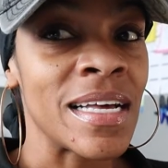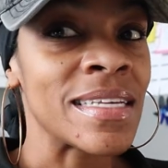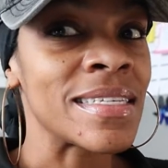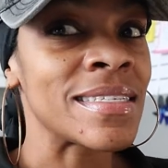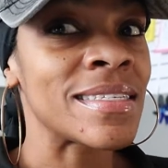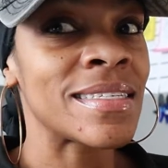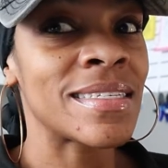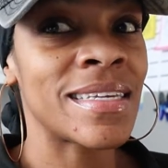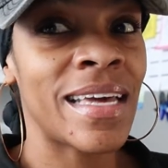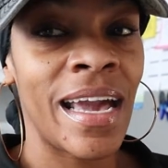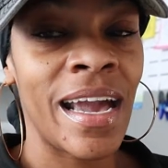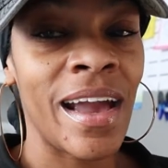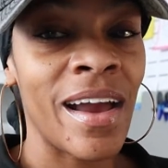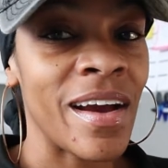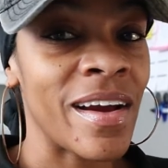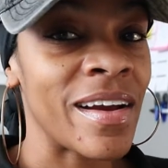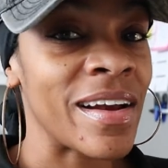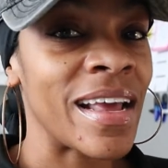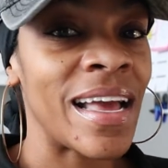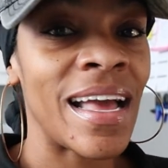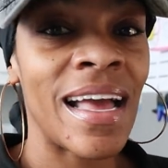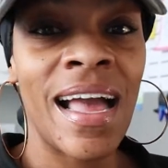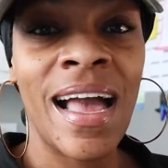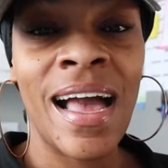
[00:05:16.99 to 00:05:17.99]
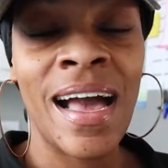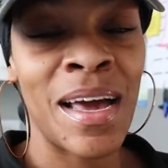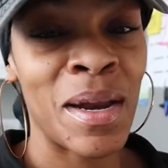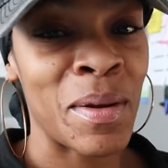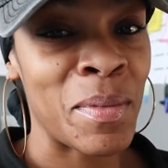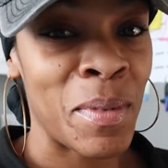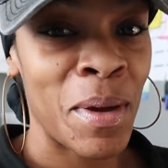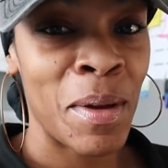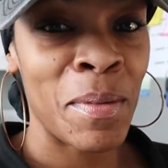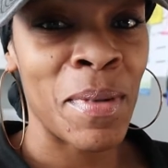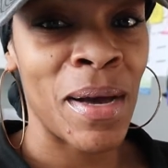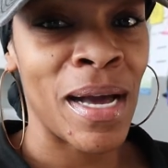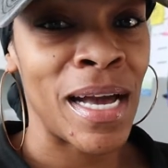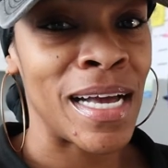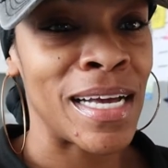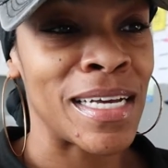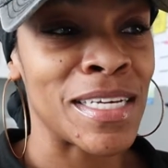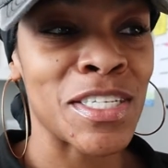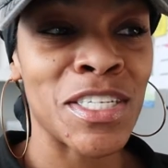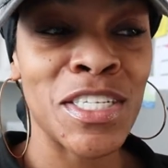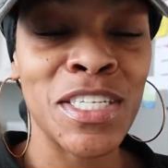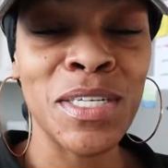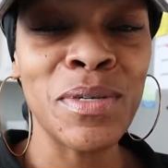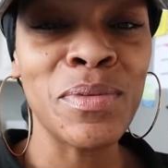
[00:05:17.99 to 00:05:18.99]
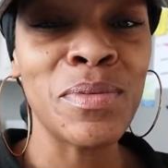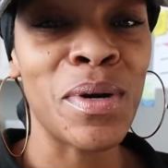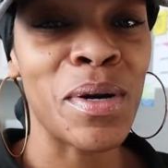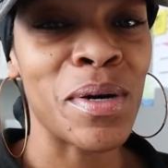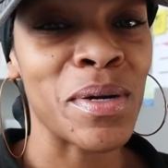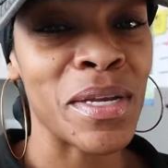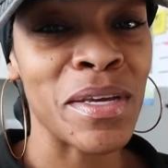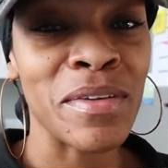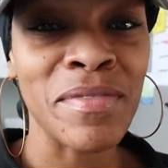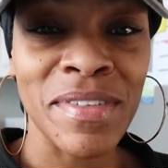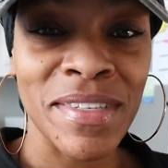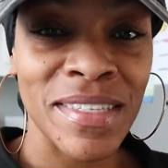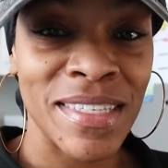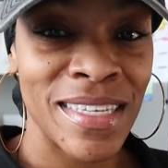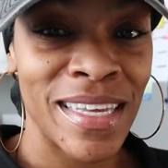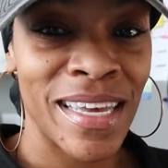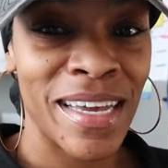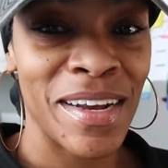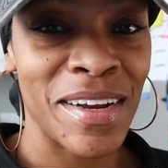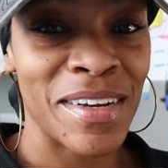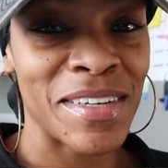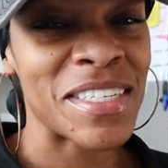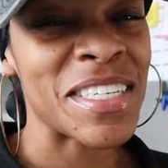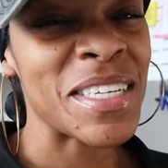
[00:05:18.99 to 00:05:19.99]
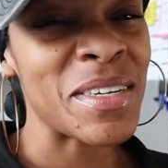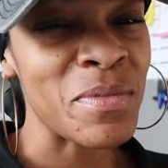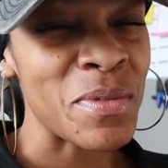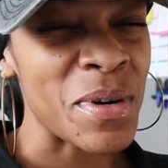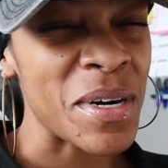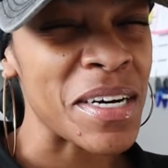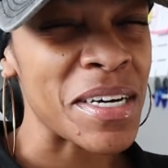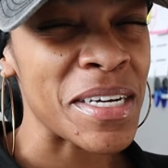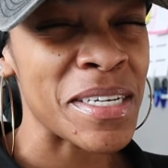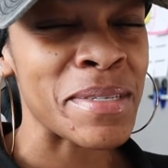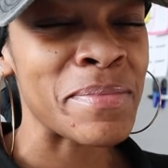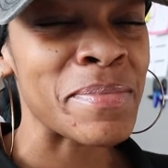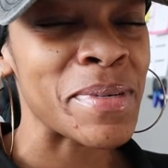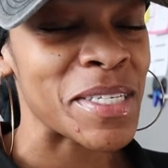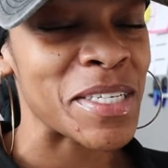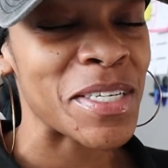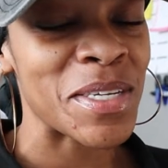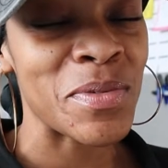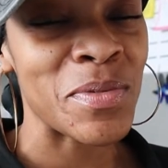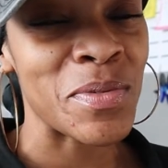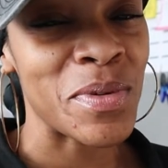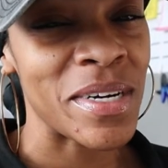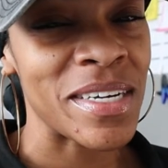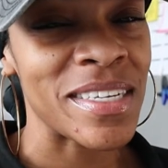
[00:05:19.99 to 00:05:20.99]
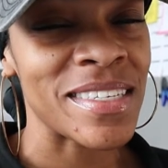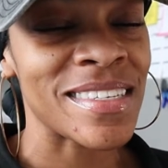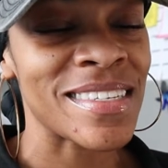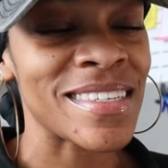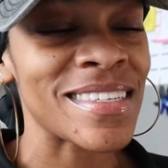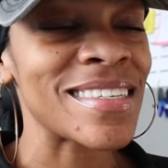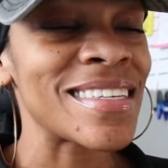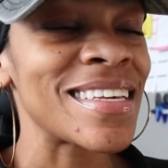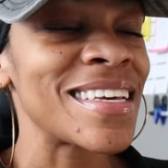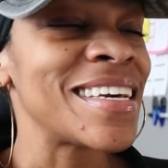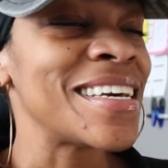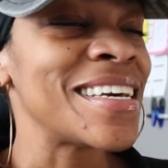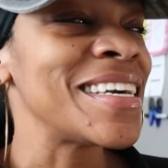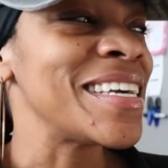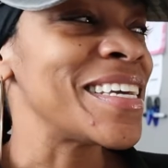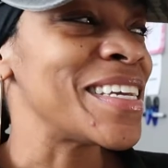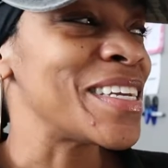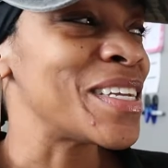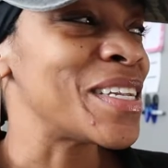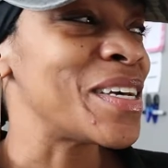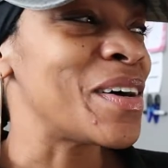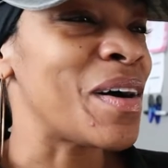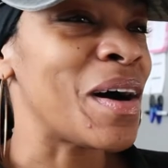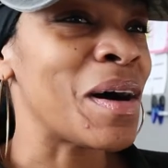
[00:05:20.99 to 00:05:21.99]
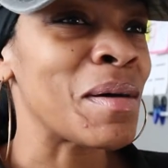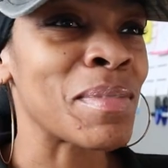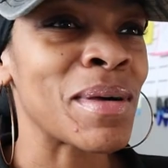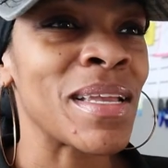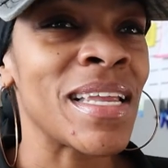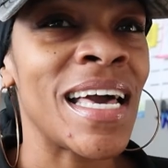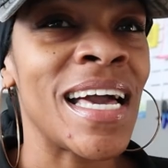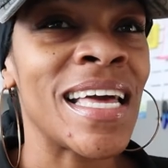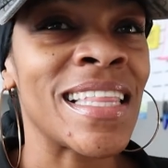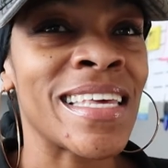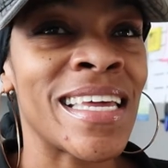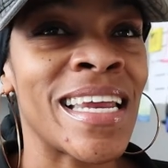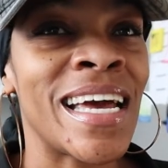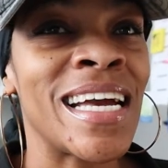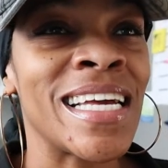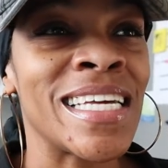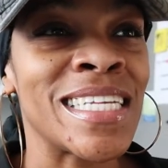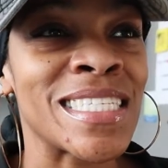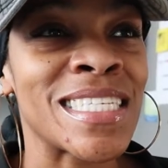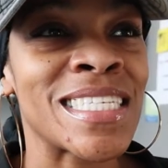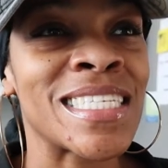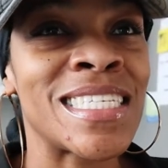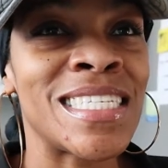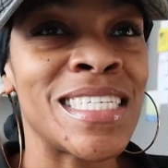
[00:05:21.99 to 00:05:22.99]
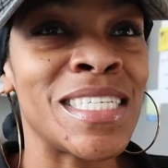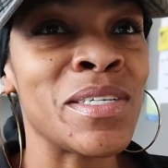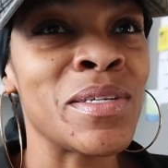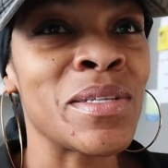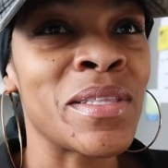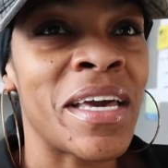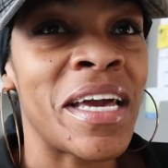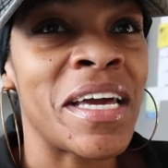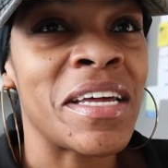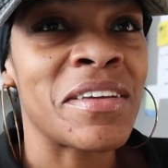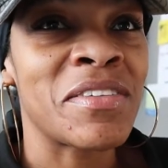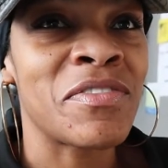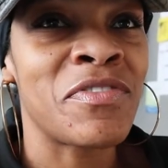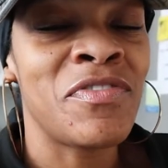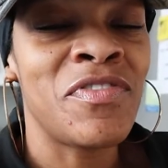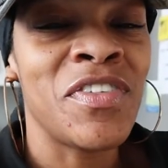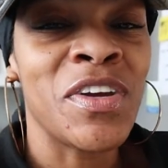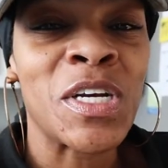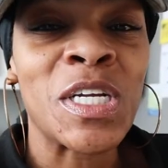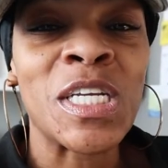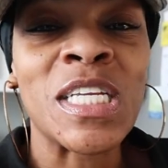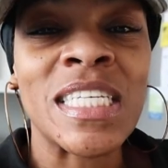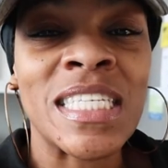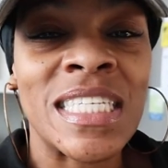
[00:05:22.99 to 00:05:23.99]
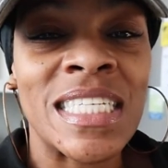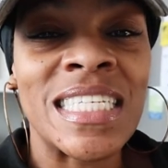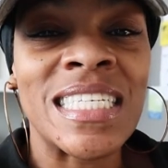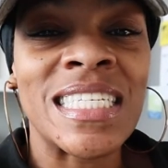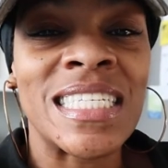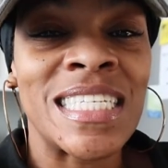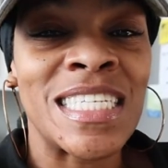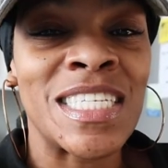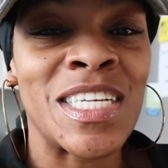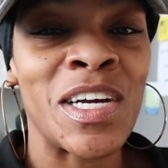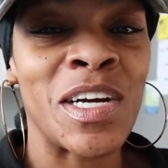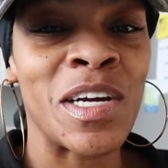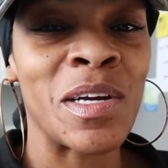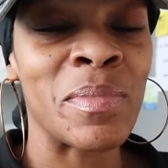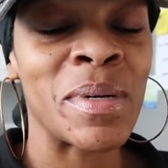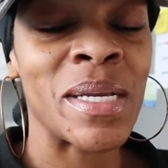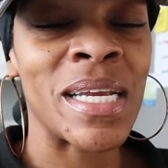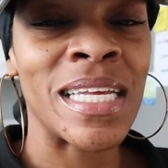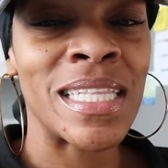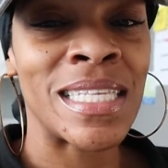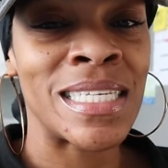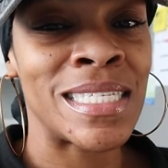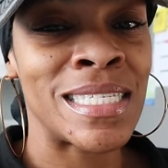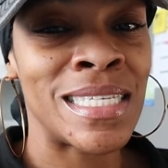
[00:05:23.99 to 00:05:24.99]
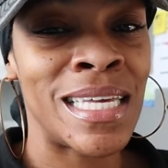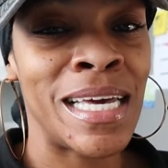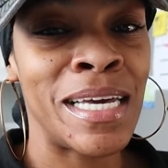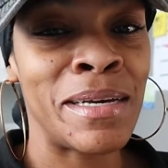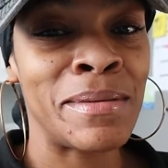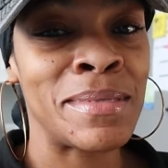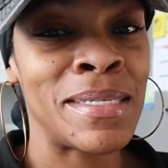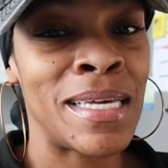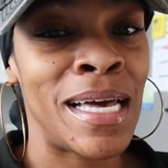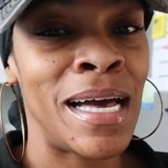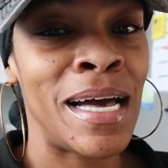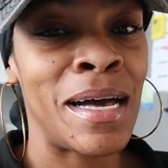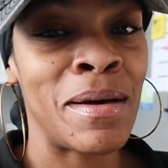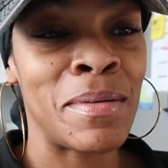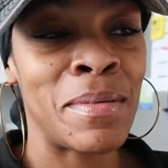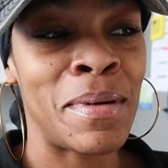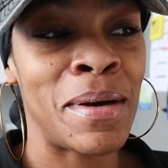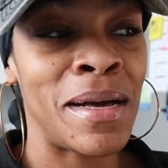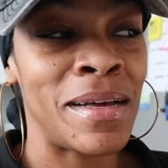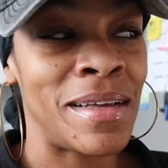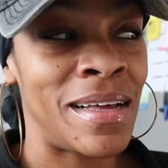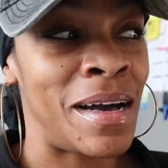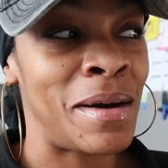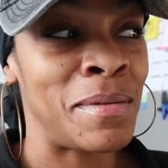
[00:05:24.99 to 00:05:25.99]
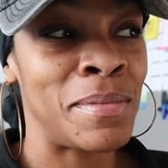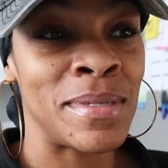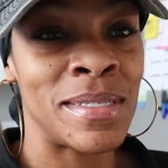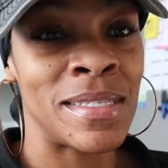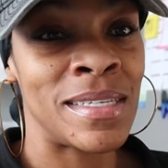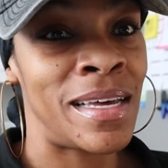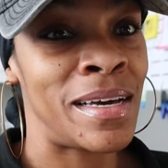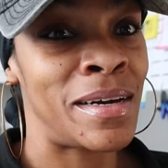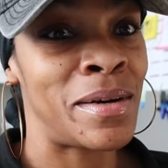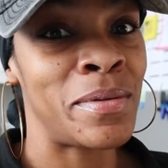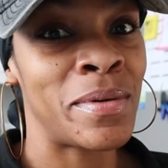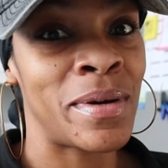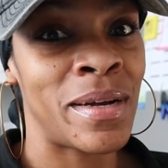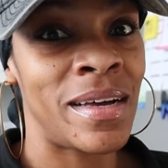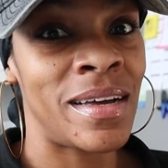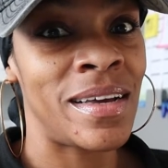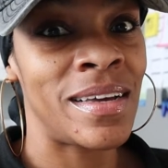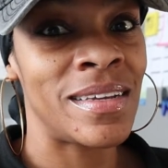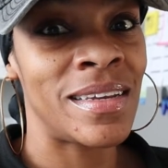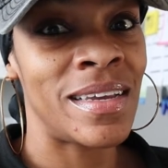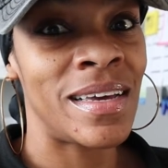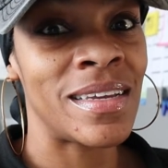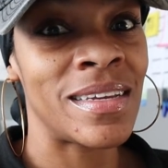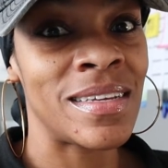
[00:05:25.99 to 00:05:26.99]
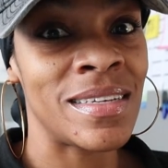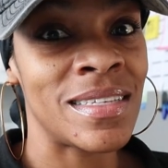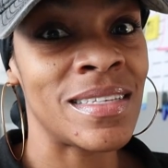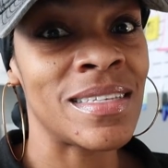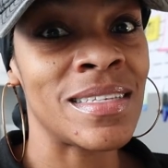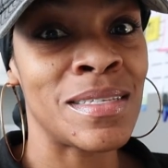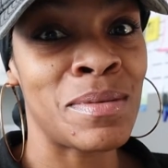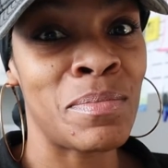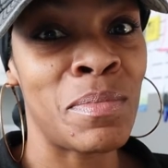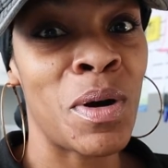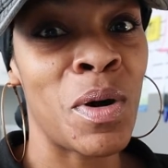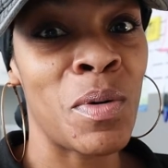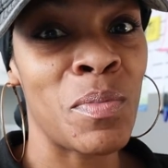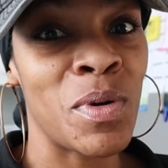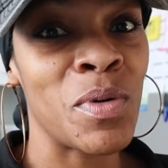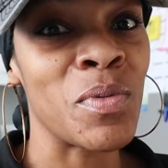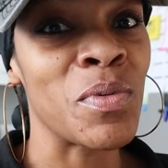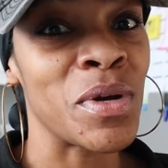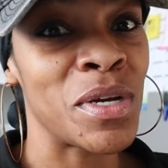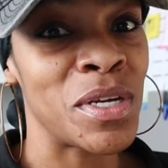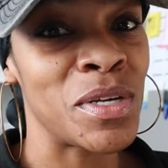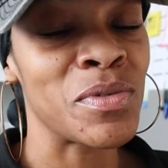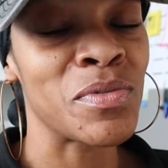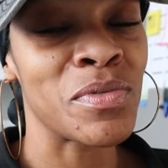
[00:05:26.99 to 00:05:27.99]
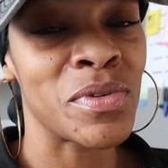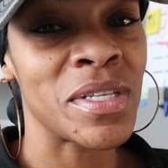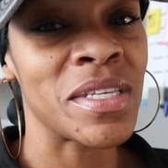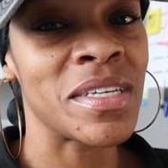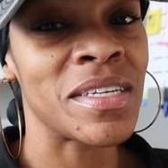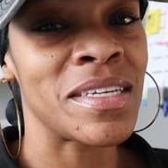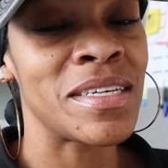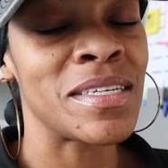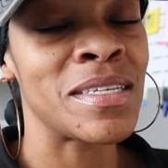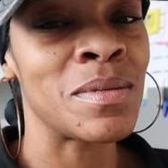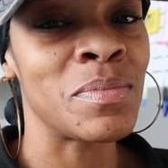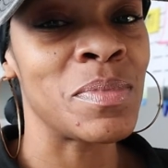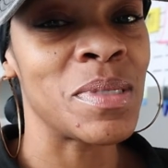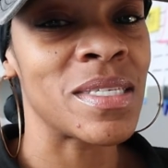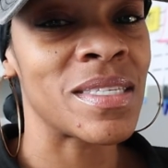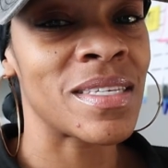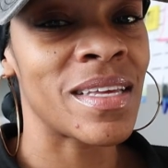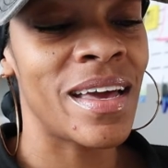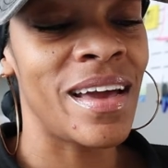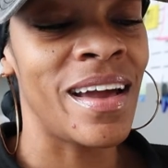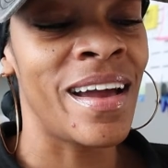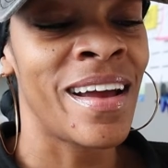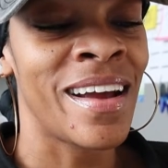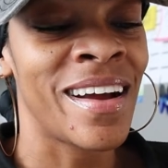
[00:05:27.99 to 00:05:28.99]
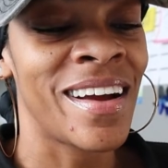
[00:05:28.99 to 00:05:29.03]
Scared out of my mind. She wasn't even scared. She was, but she wasn't you know, I'm glad that I instilled that fearlessness in her. But at the same time, I, I was like, okay, now this is a moment where you really need to be scared.